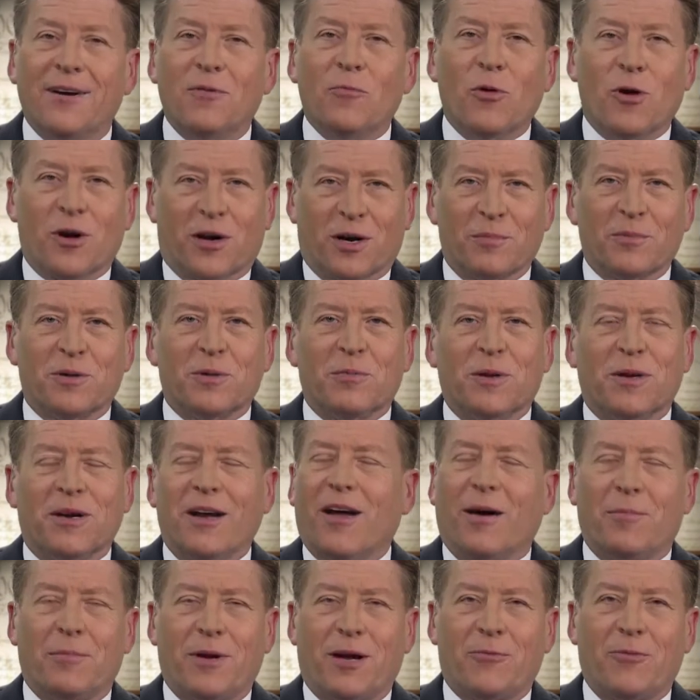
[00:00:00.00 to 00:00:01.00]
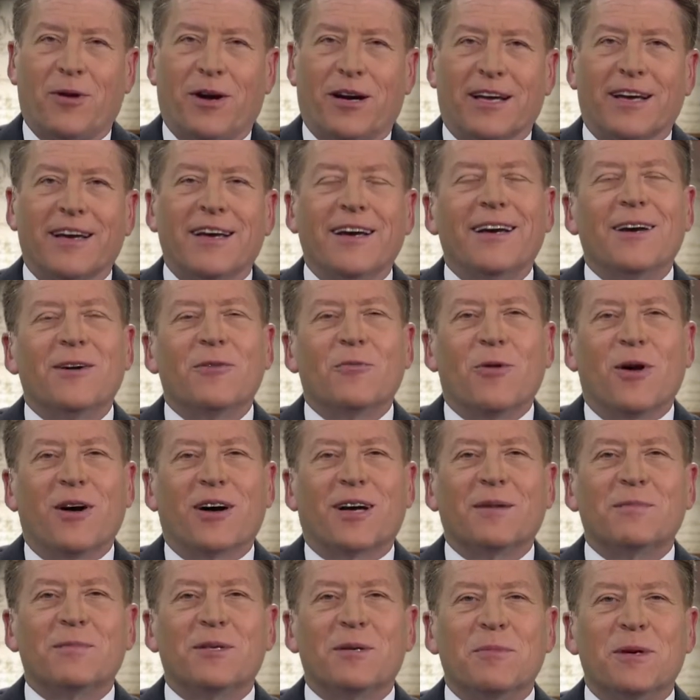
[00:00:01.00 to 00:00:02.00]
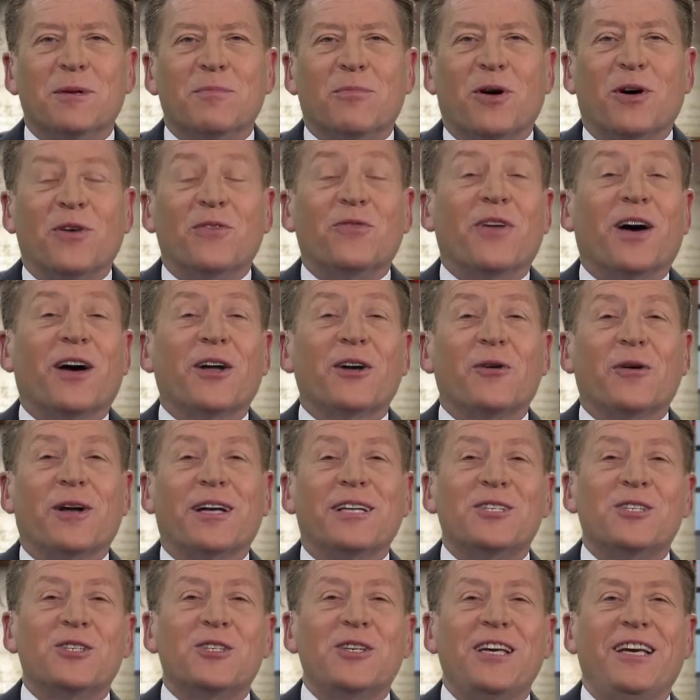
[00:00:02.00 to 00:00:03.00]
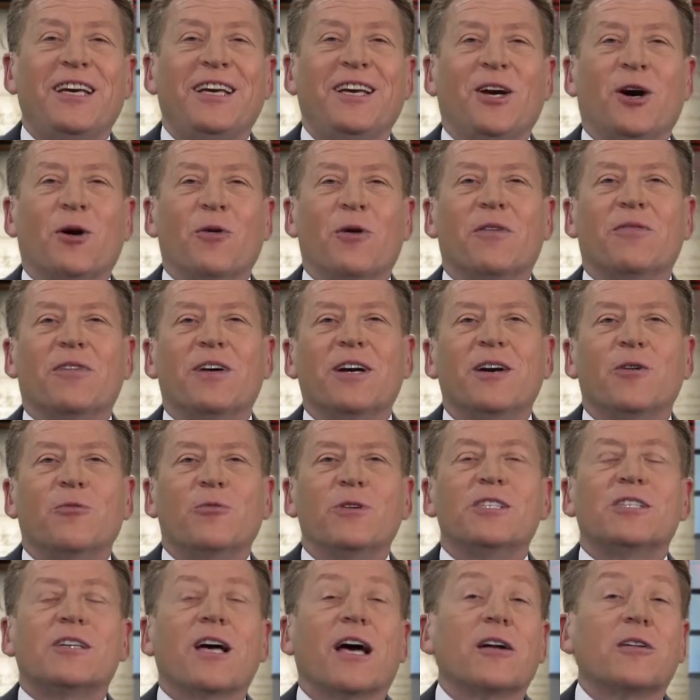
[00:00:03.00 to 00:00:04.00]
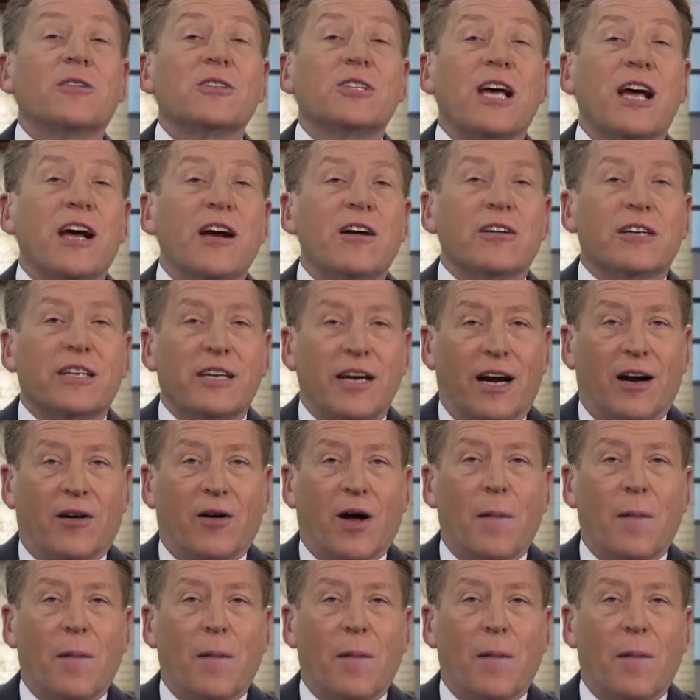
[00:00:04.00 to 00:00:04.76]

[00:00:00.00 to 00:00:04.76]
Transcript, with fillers: Welcome to Mid. No, I'm not running. Welcome to Midpoint, founder and CEO of Recitals Hair Care,